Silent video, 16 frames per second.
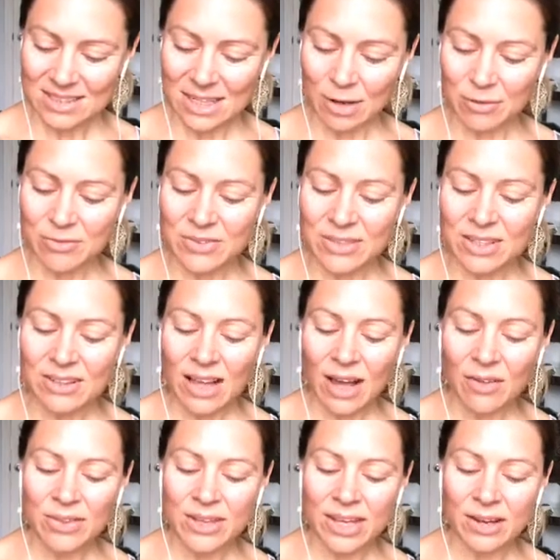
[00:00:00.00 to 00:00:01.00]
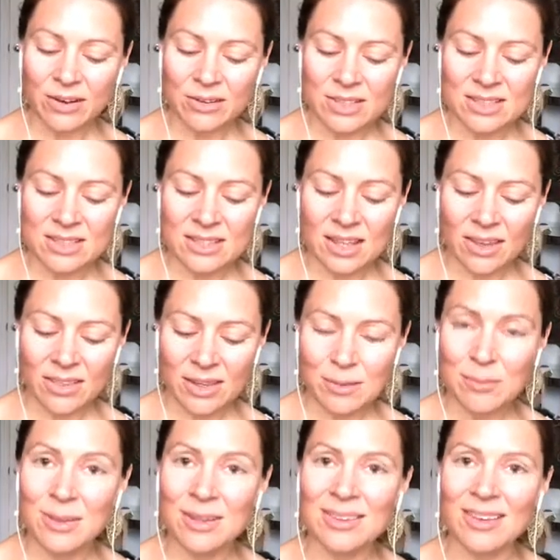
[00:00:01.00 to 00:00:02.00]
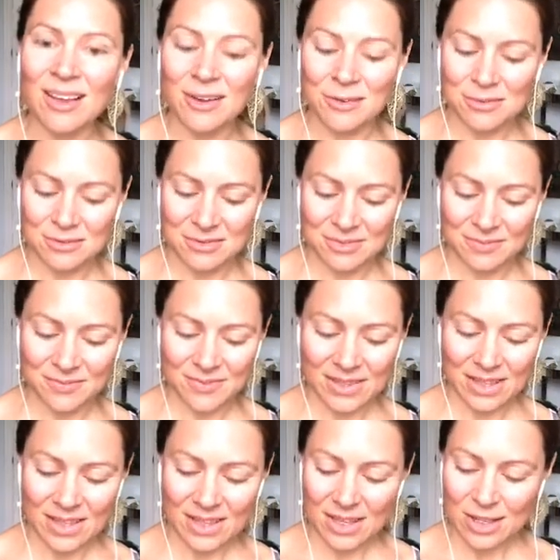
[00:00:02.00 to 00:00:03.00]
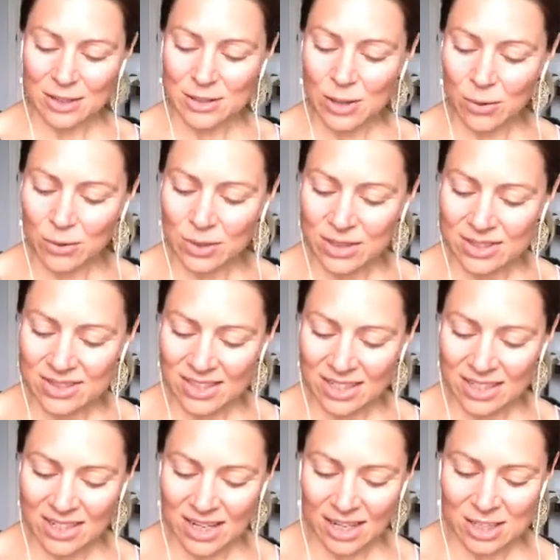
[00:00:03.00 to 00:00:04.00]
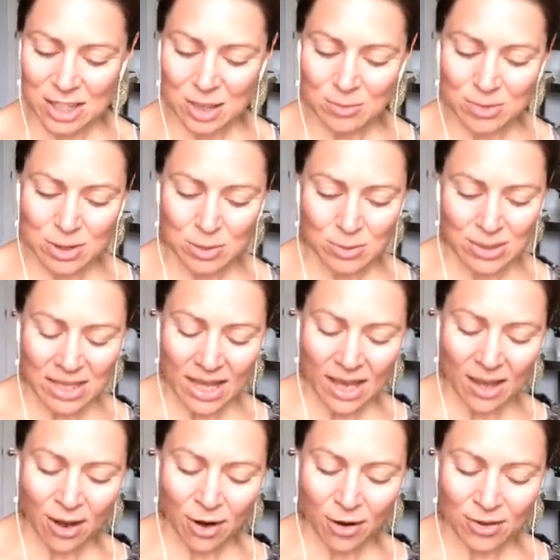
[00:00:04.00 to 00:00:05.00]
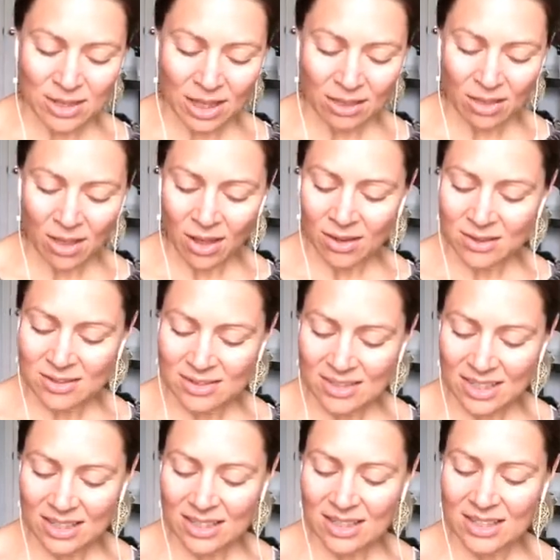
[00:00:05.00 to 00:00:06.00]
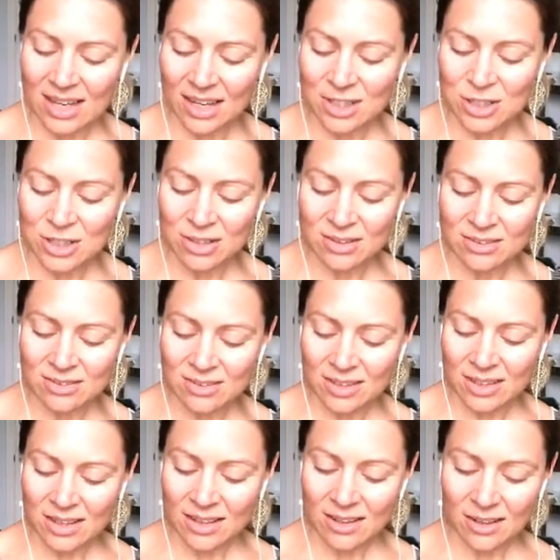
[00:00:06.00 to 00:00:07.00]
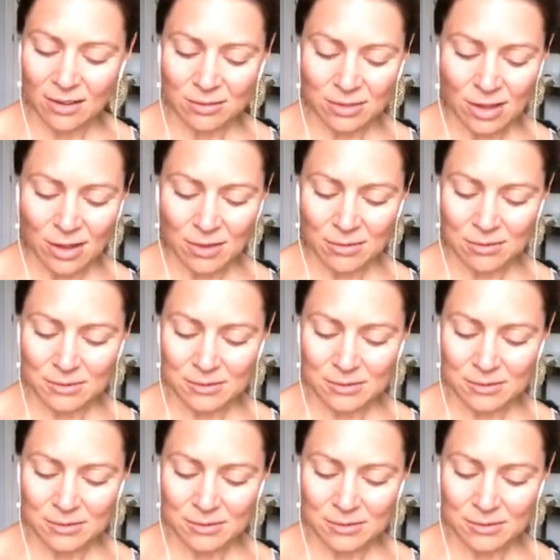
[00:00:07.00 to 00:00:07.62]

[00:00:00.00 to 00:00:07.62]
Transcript: Now feel how the air is nothing but love. Notice the connection between the air and the lungs and connection of love.